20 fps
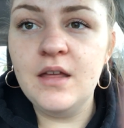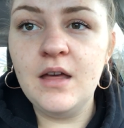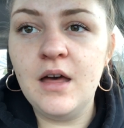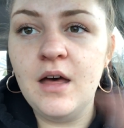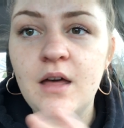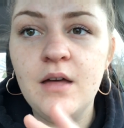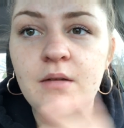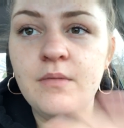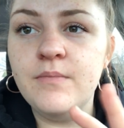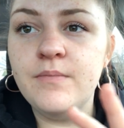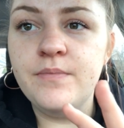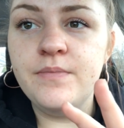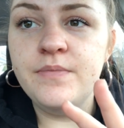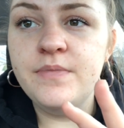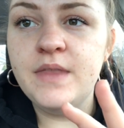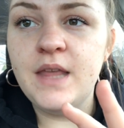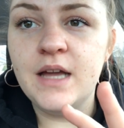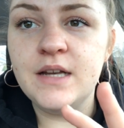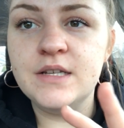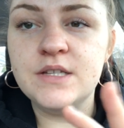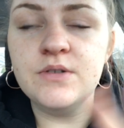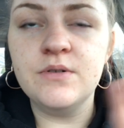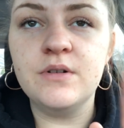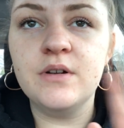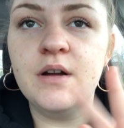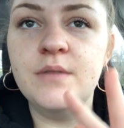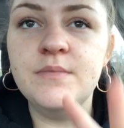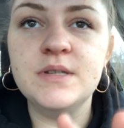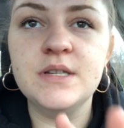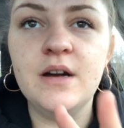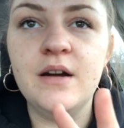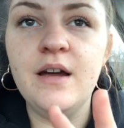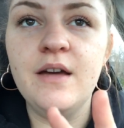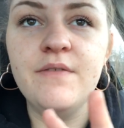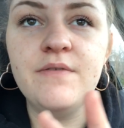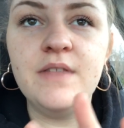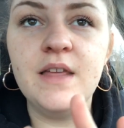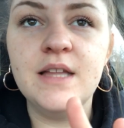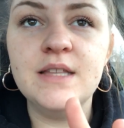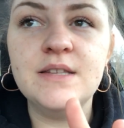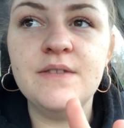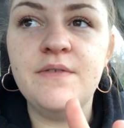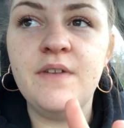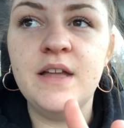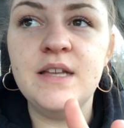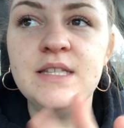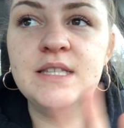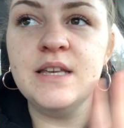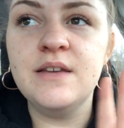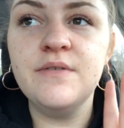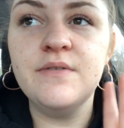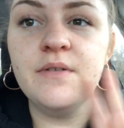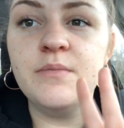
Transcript: that disorder. I'm sorry if that's offensive.